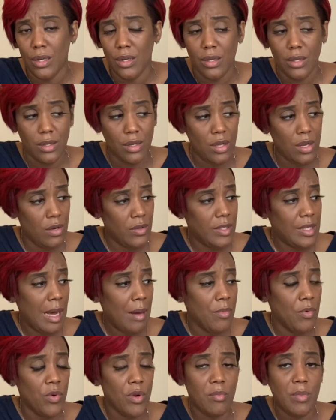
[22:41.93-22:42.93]
you know, stop
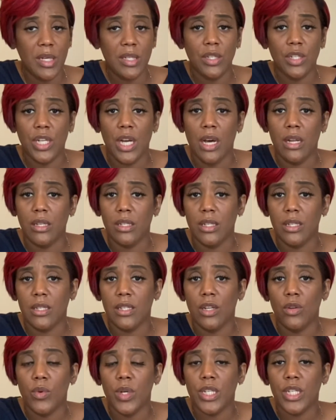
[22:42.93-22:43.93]
doing the busted challenge and
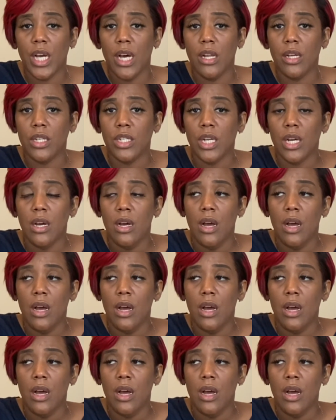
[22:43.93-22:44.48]
silhouette challenge.